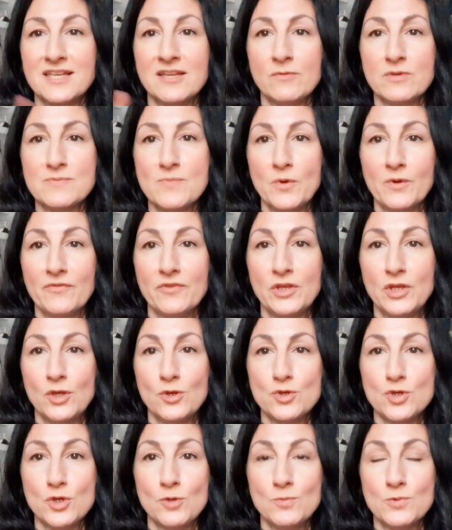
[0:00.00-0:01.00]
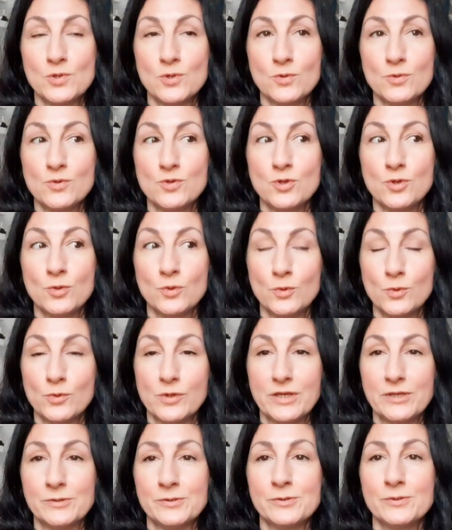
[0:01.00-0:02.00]
it was more of a YouTube
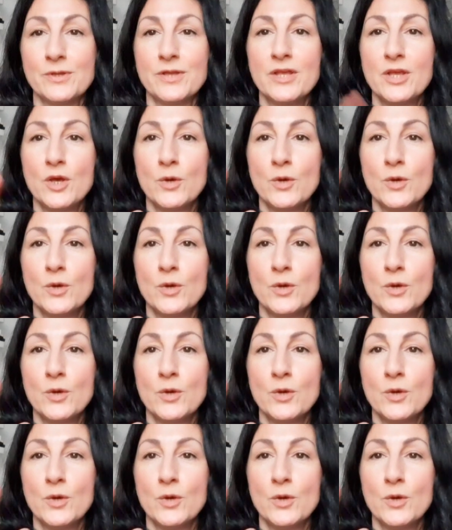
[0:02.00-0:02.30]
tutorial